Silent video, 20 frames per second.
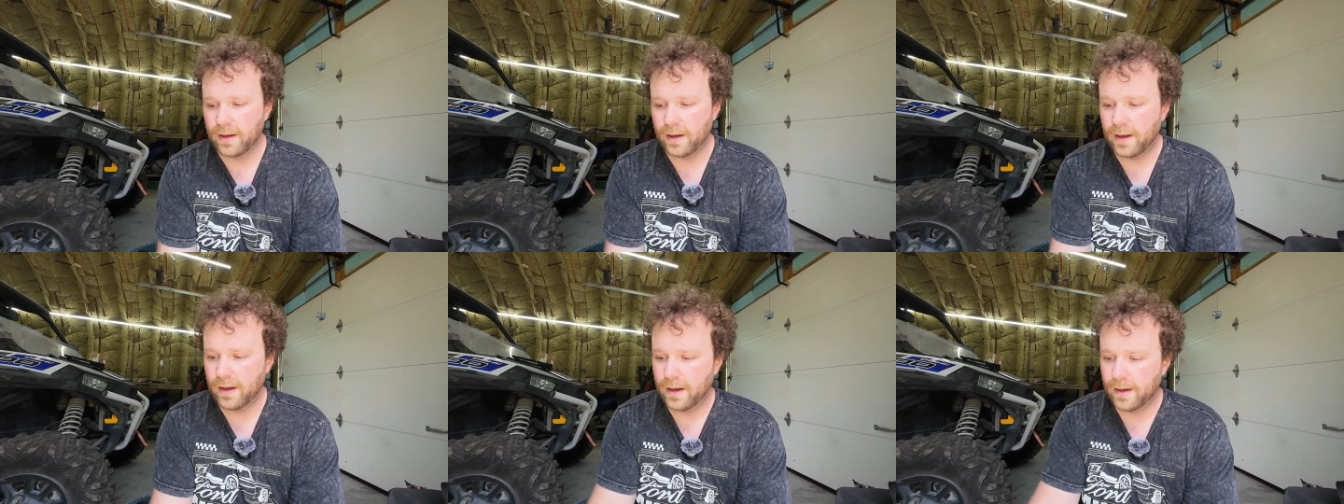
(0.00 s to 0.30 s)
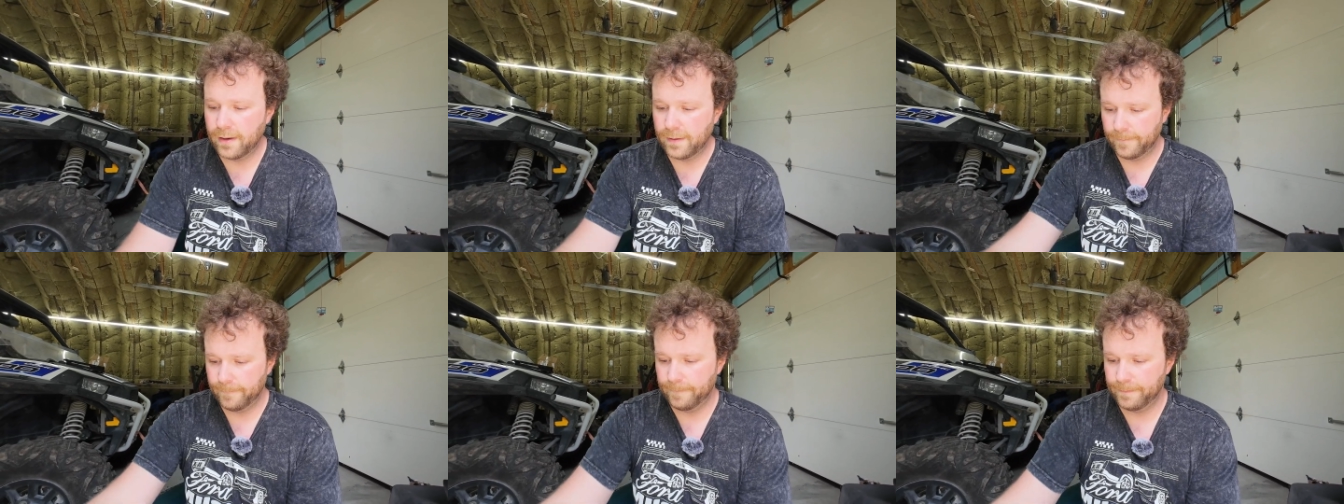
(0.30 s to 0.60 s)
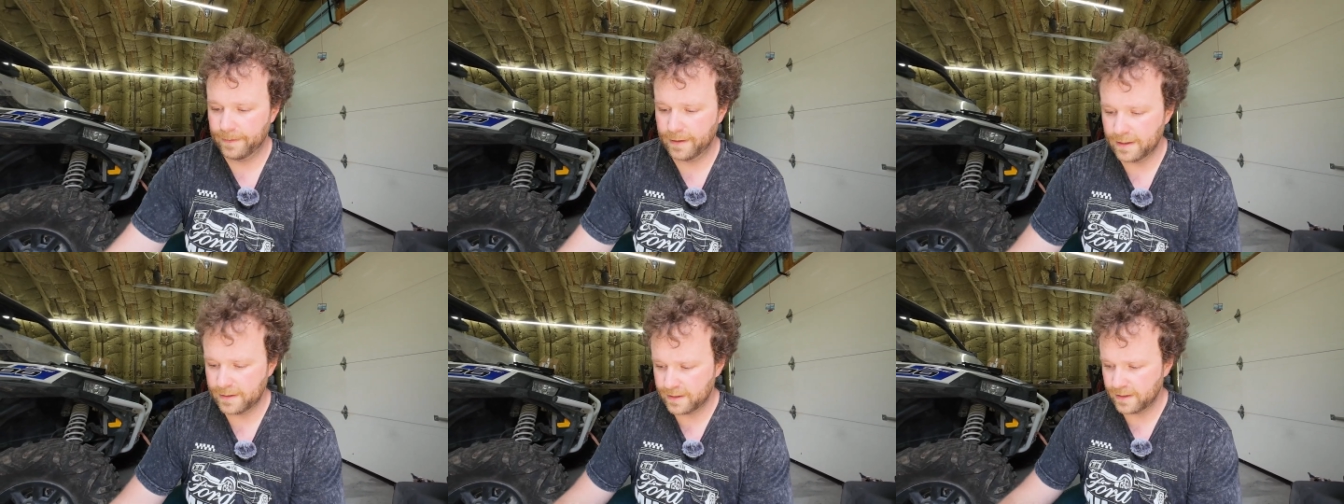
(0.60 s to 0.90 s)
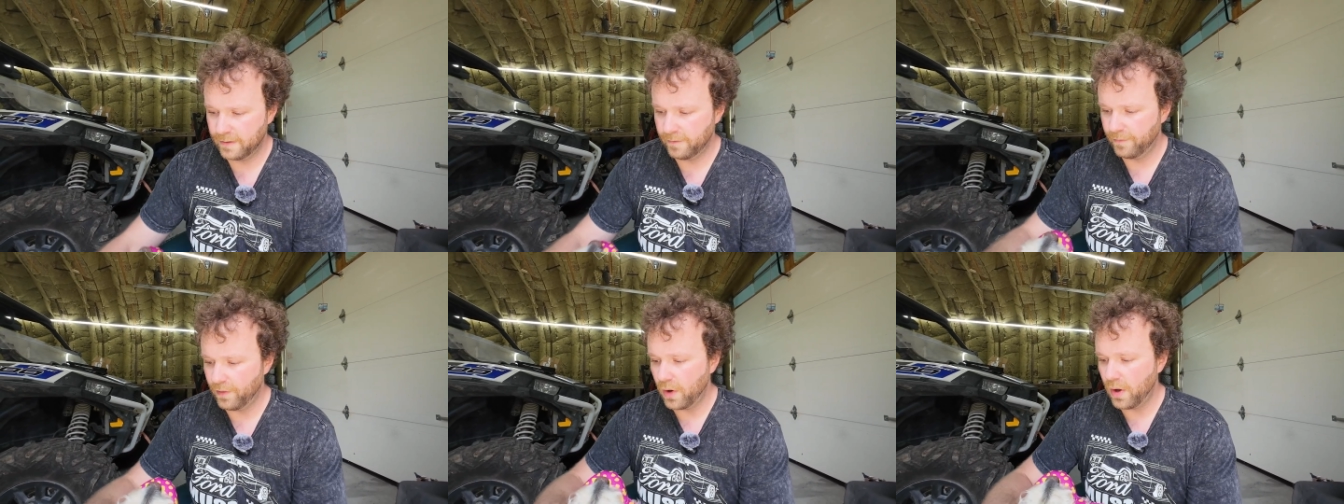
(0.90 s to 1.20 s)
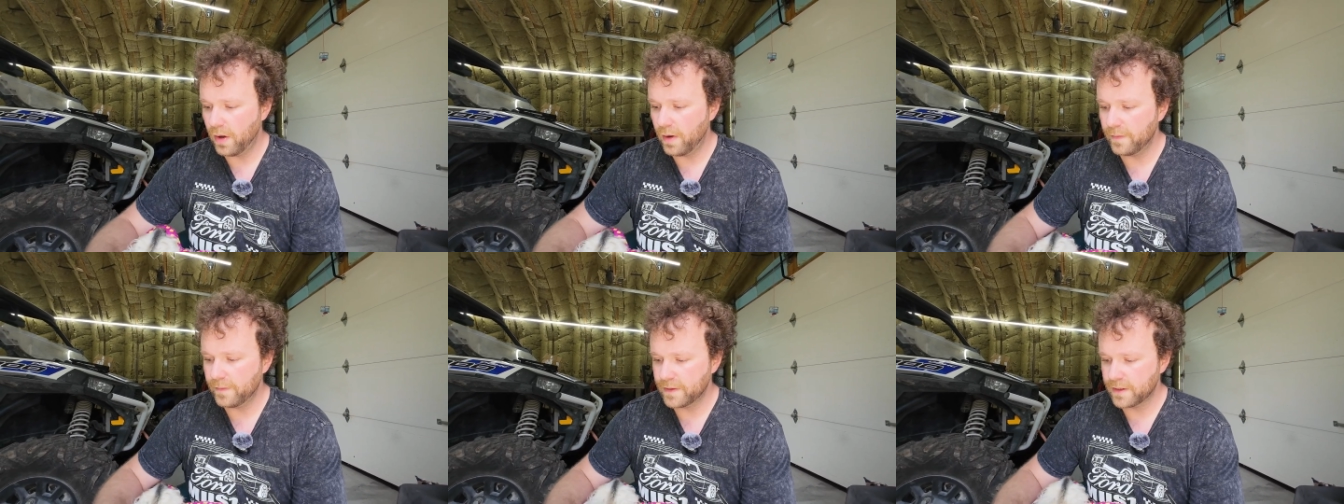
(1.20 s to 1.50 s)
Uh, as it
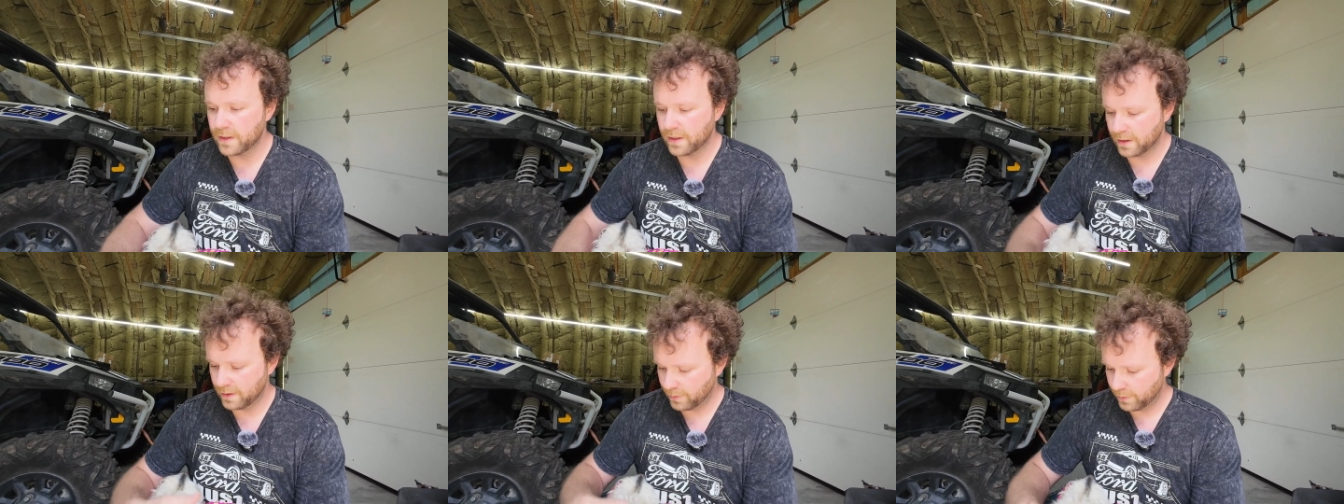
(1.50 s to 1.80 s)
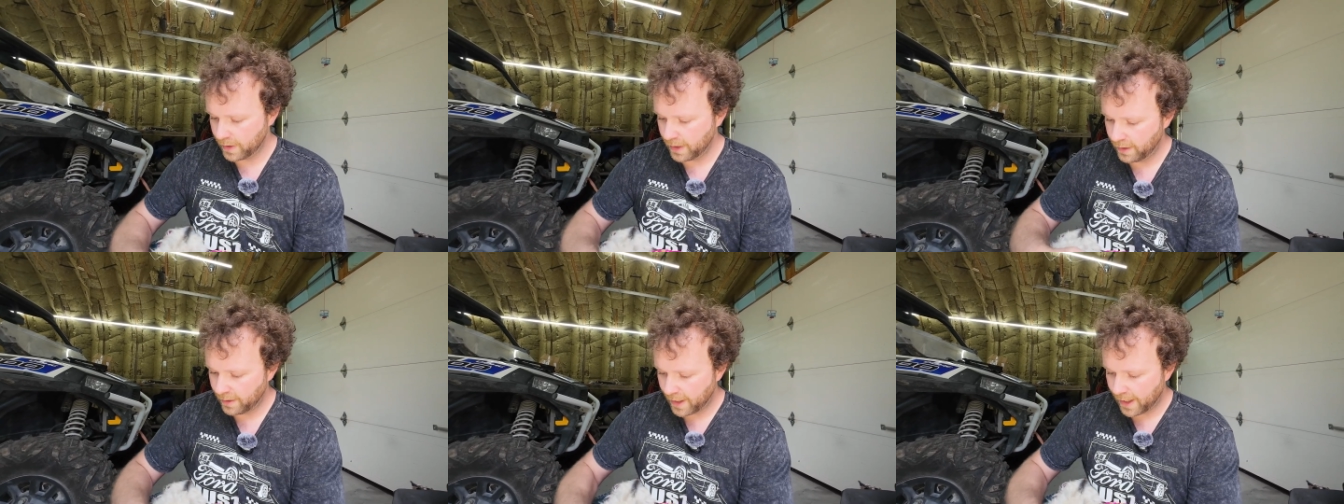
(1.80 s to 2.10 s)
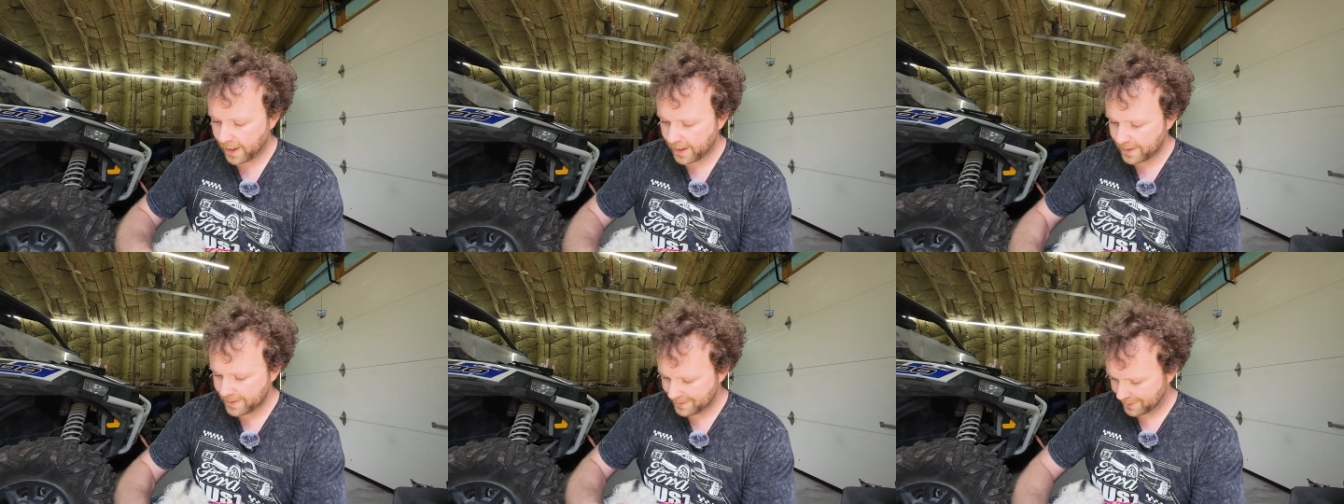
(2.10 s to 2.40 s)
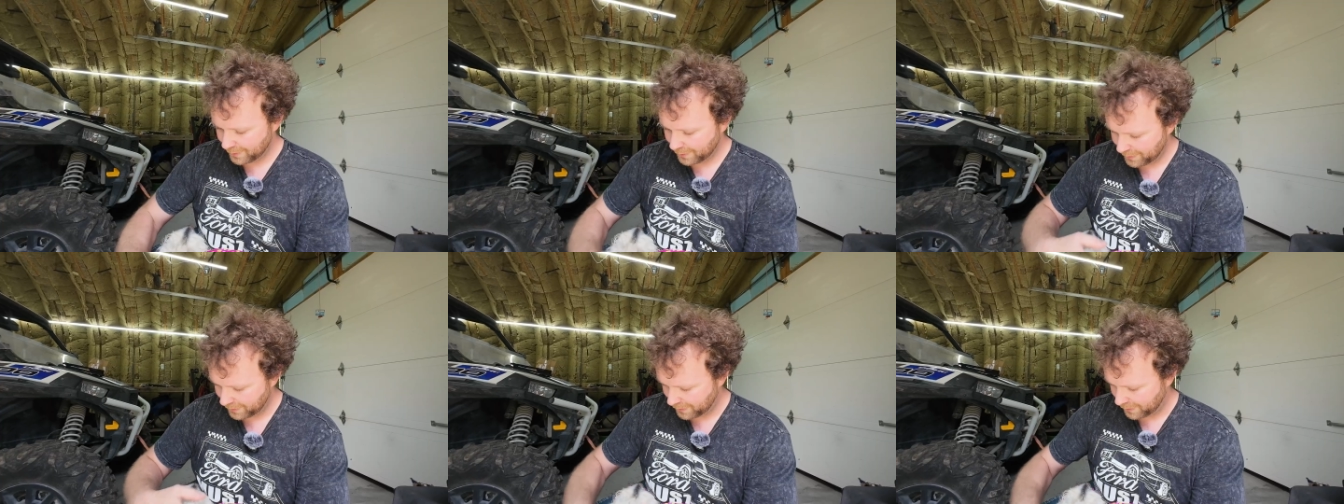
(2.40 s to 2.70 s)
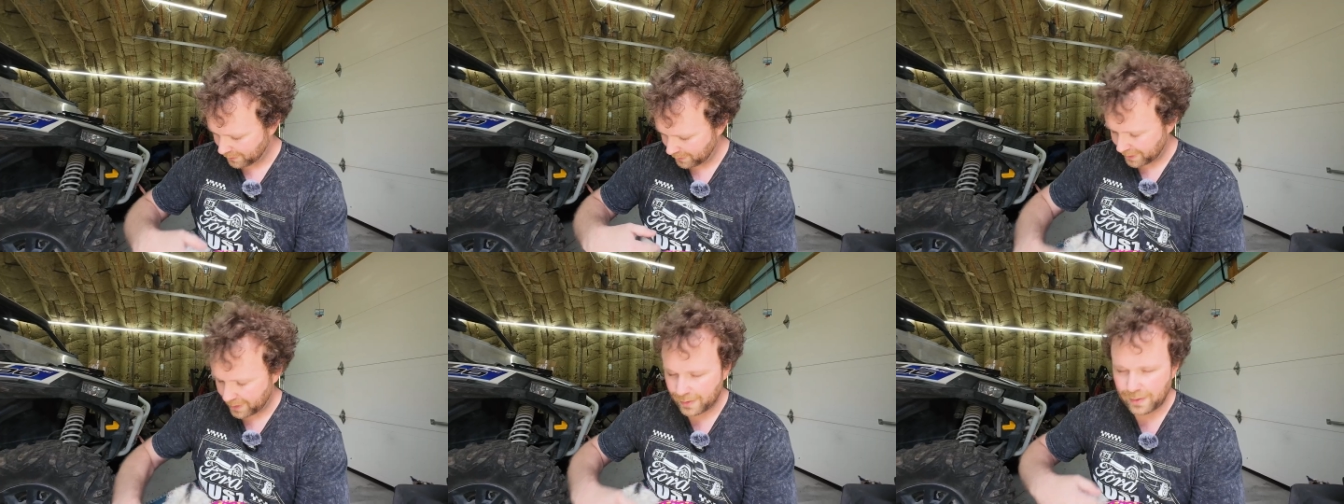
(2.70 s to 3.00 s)
evolves, you're going to realize, oh, you're
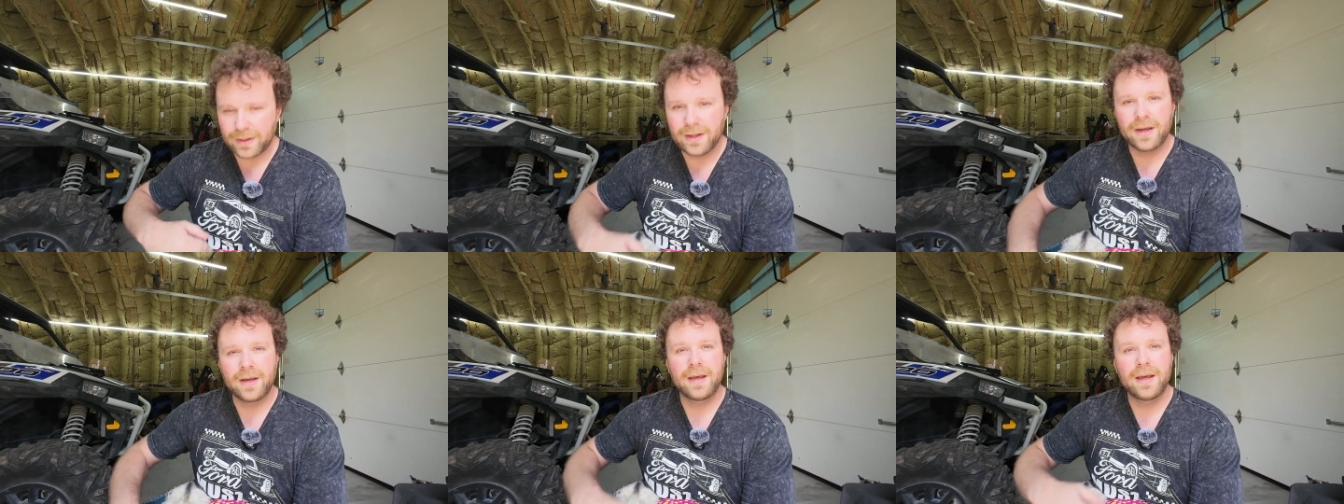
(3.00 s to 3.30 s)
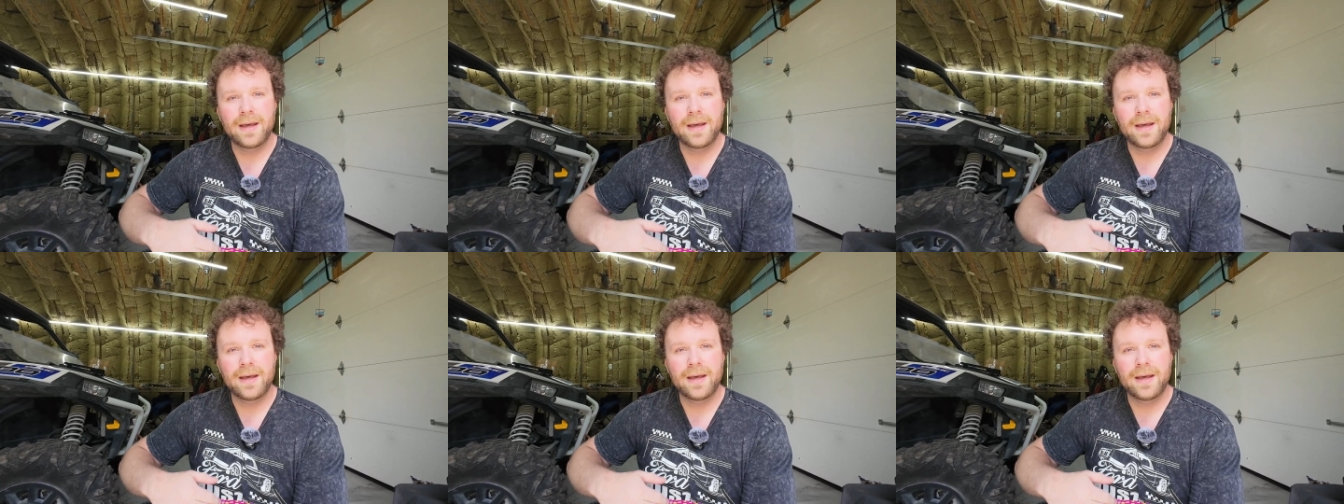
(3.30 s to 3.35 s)
so cute,